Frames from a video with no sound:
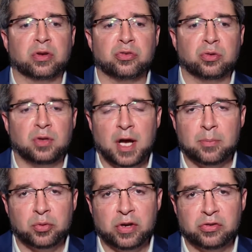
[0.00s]
control
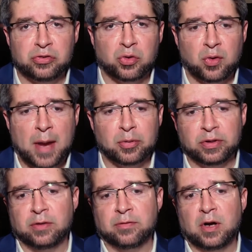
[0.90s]
operations are
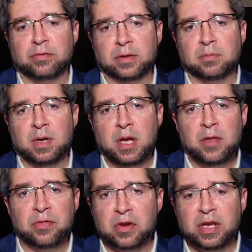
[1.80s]
rapidly evolving.
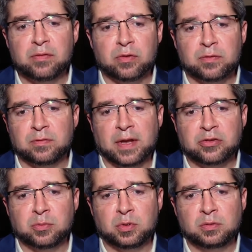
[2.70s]
The need for
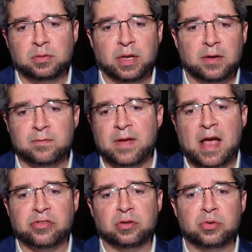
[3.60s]
flexible and
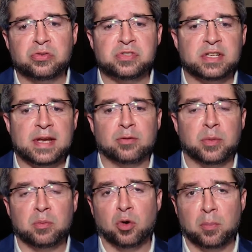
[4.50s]
fast solutions had never
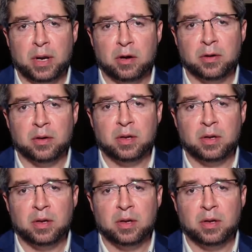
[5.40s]
been more apparent.